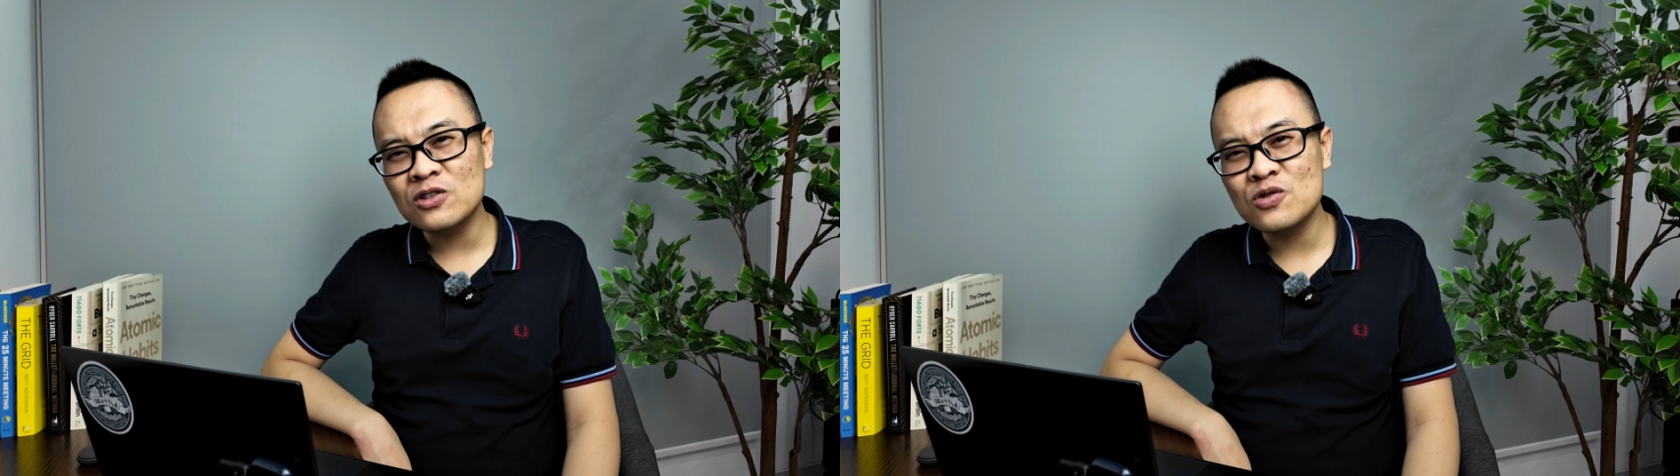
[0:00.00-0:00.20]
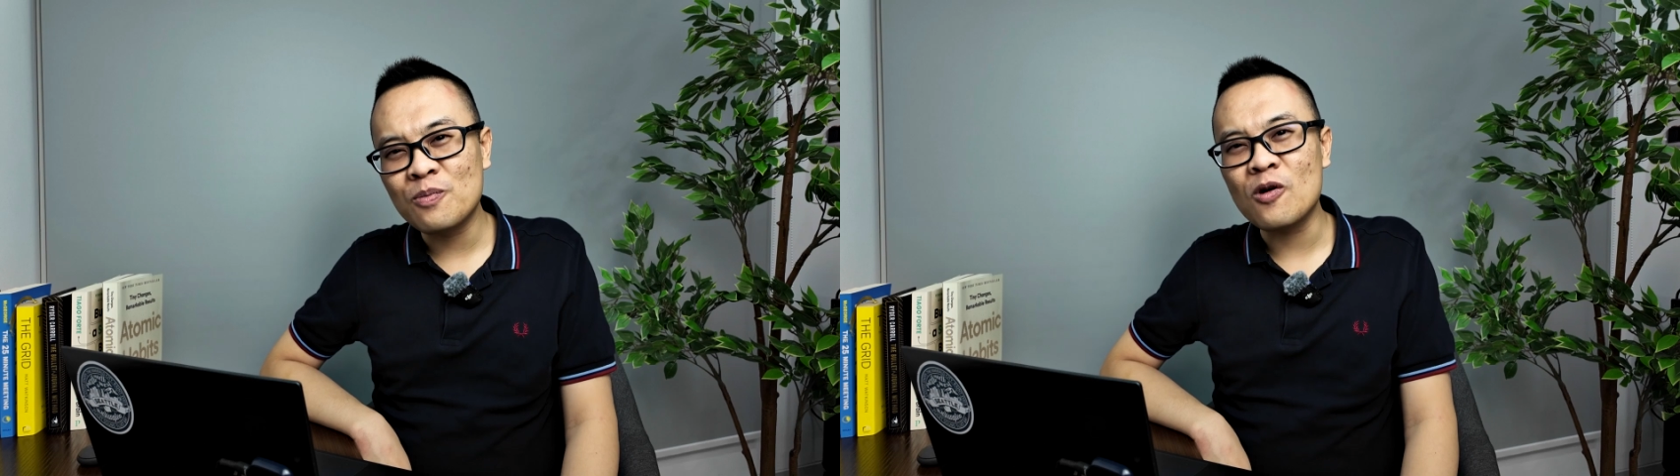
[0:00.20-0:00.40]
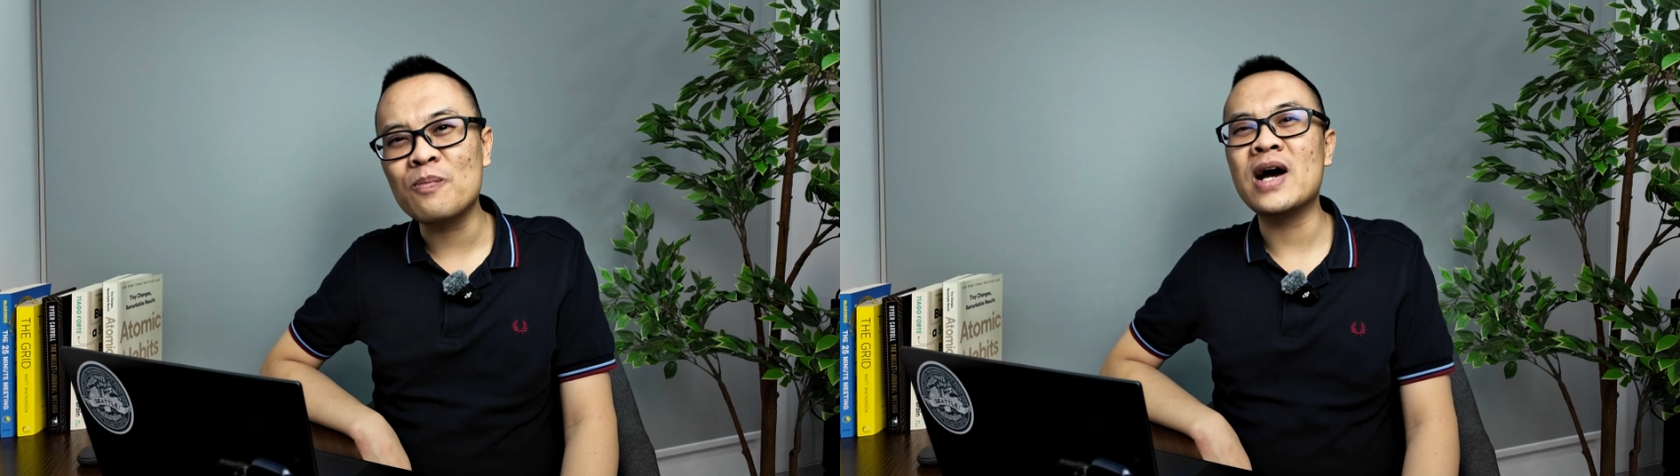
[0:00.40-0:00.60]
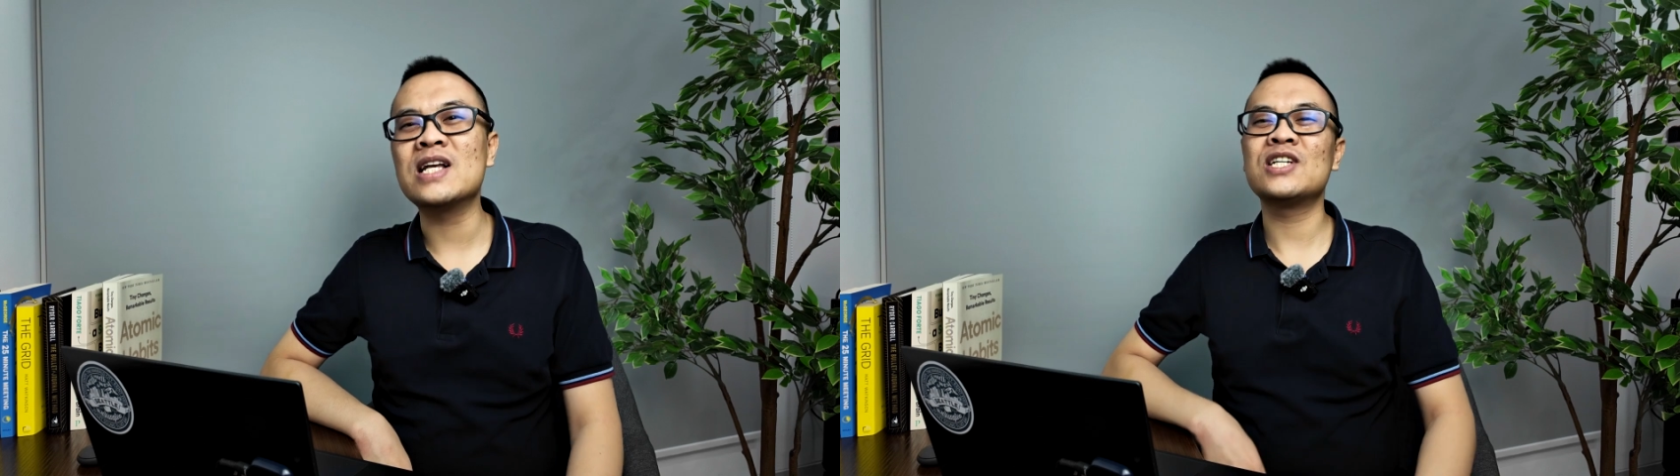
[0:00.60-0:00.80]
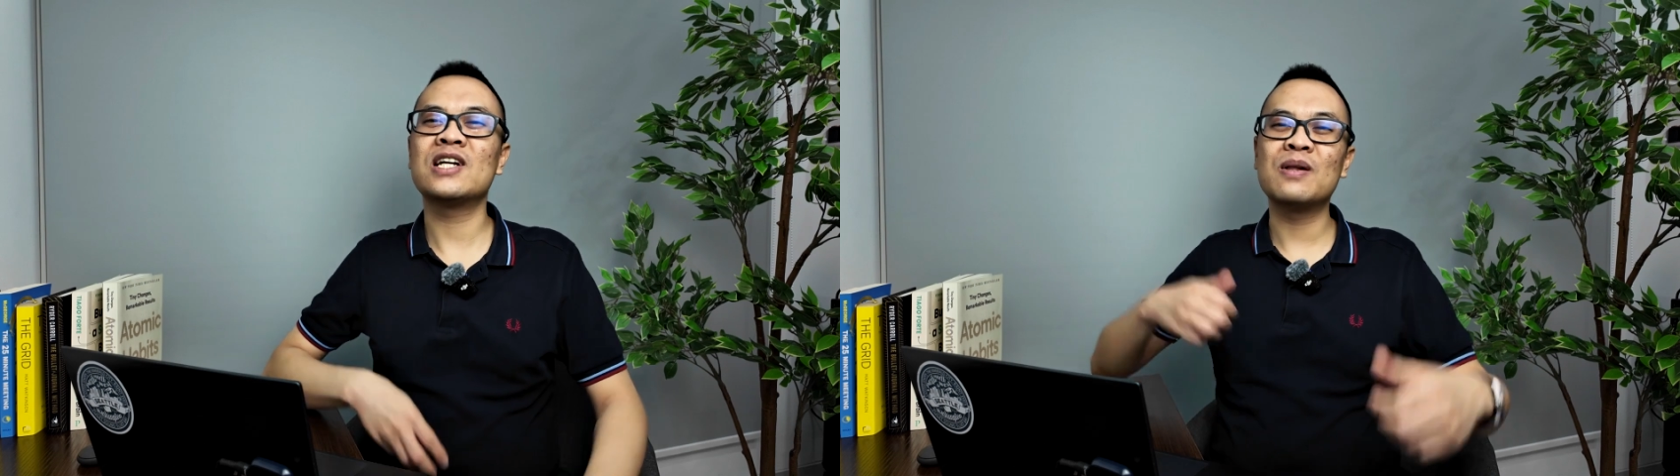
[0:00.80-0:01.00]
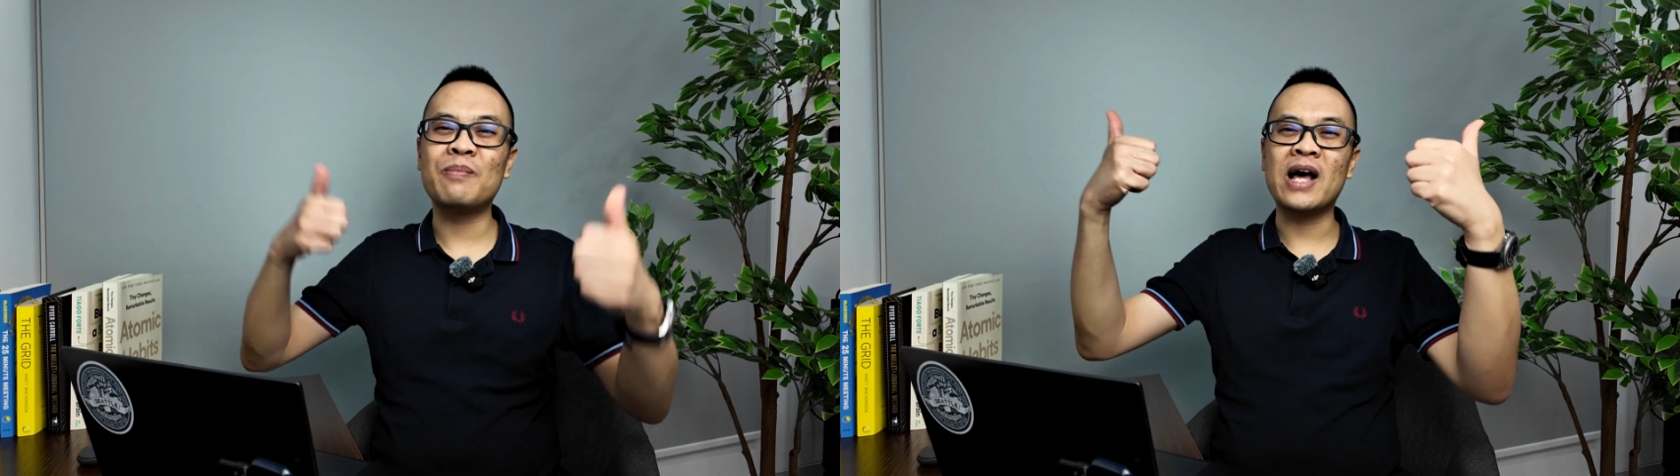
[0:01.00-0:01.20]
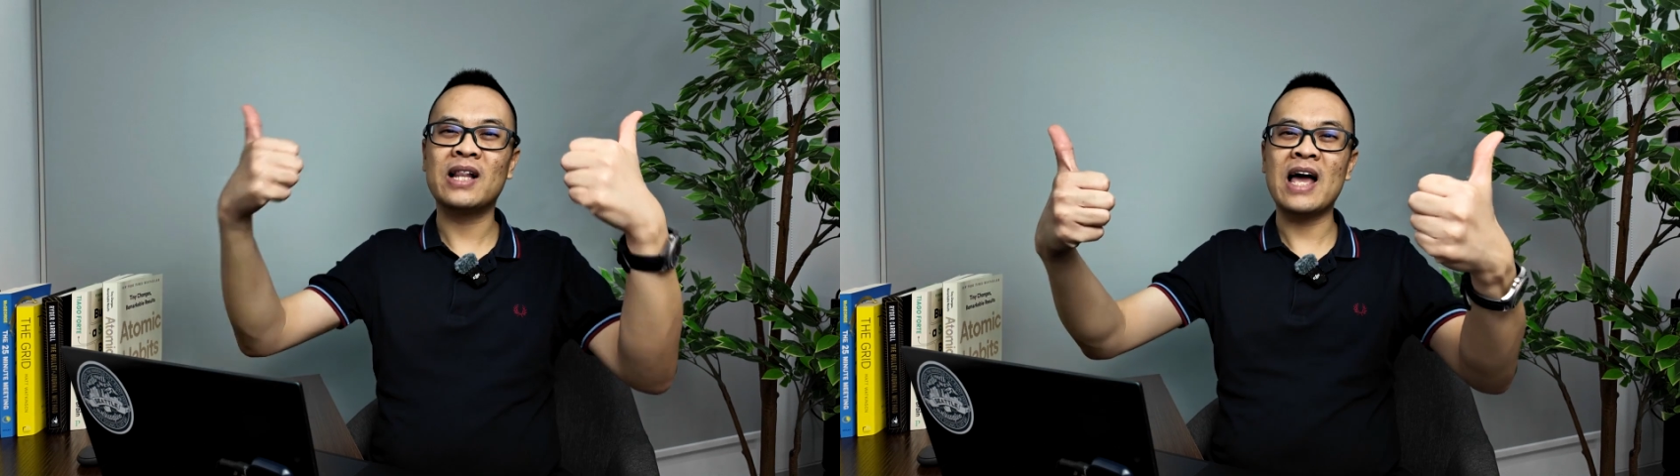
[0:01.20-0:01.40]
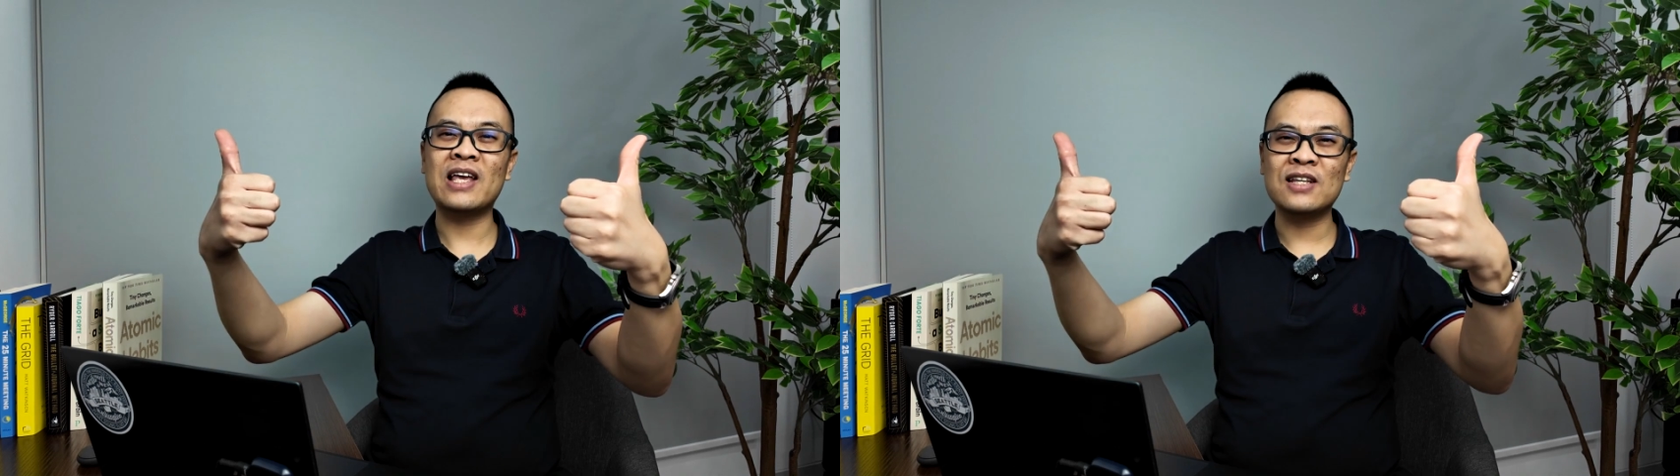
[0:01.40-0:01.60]
to support my channel by
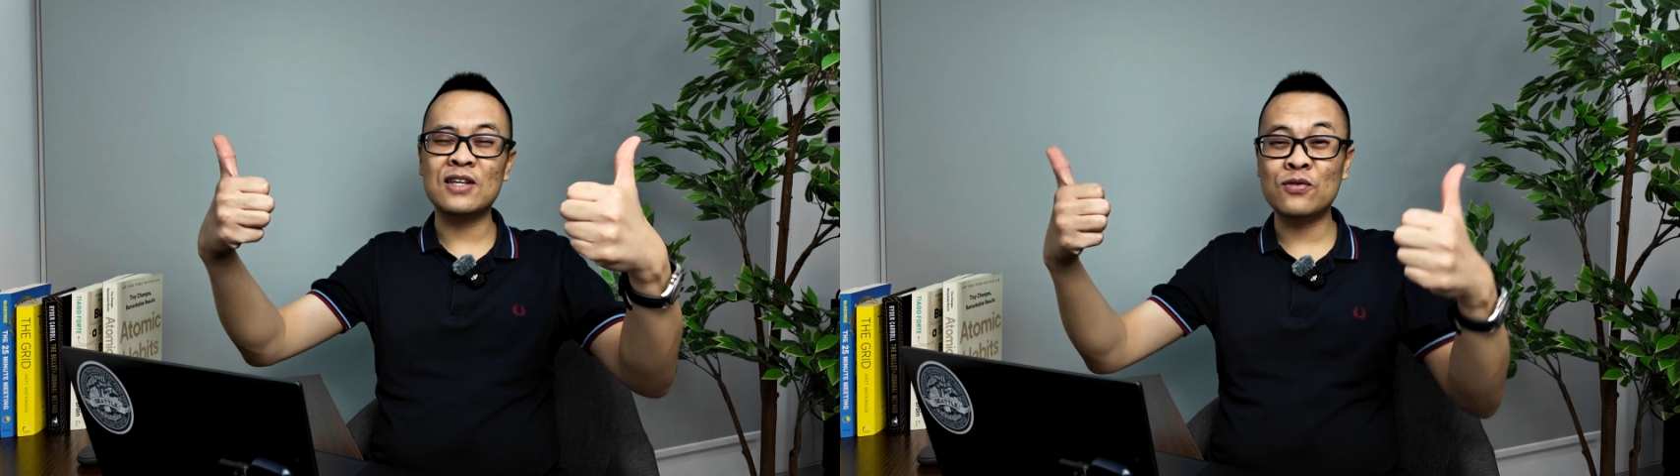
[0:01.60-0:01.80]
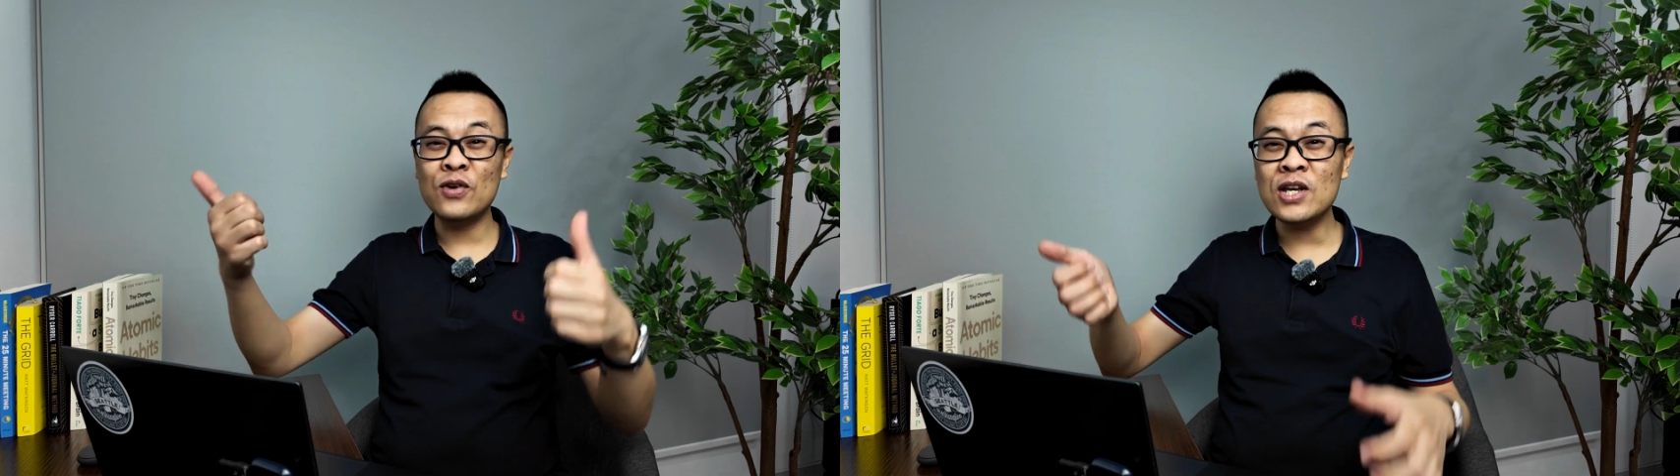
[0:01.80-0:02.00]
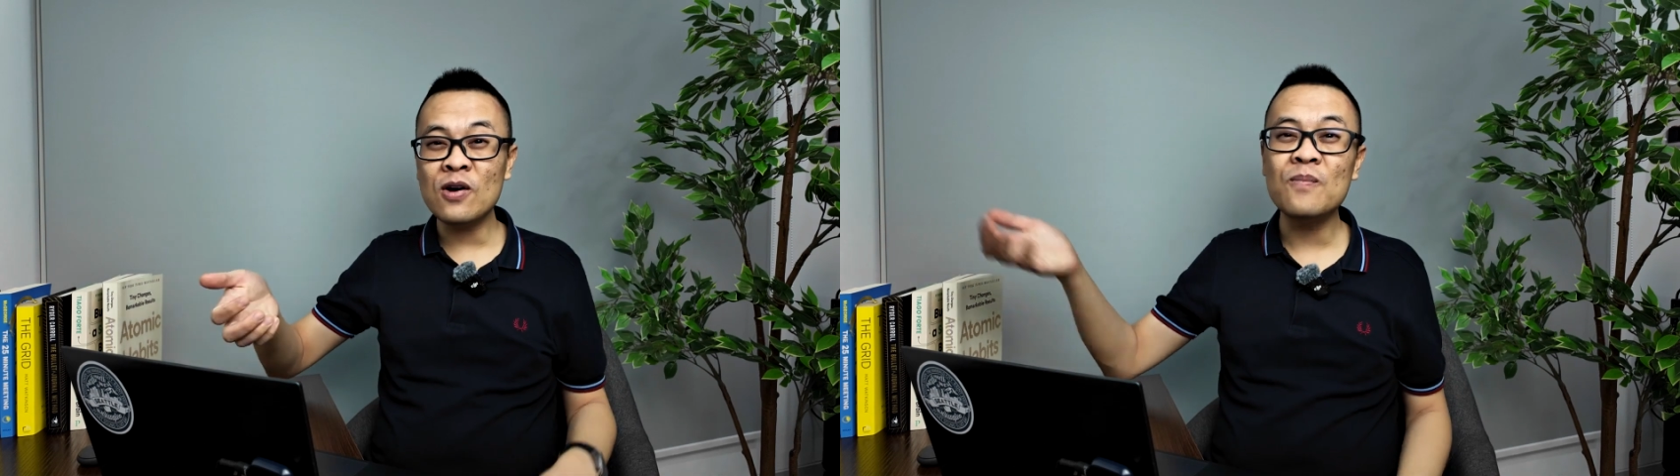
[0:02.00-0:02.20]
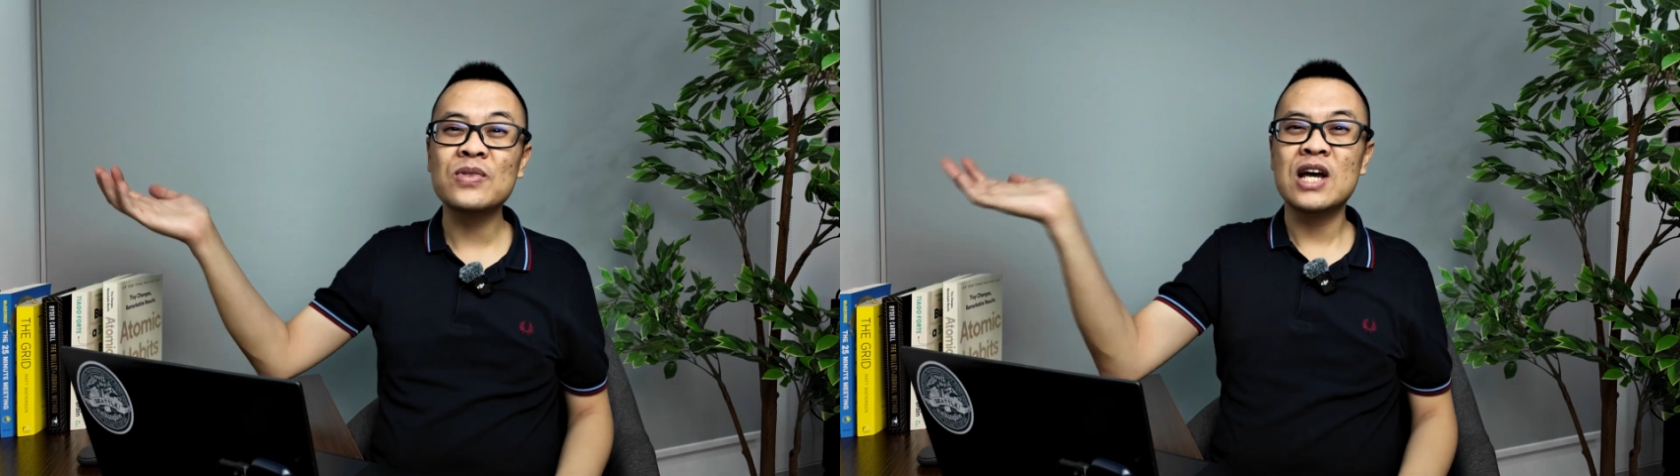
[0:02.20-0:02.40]
liking this video,